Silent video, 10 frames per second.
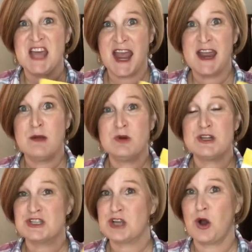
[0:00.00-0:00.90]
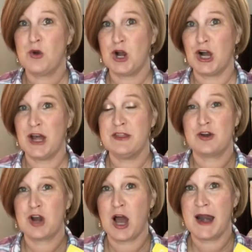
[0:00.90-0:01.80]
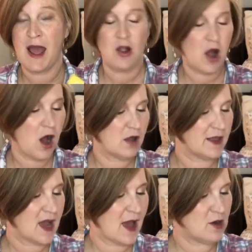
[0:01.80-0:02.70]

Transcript: They were so good. They're non-alcoholic.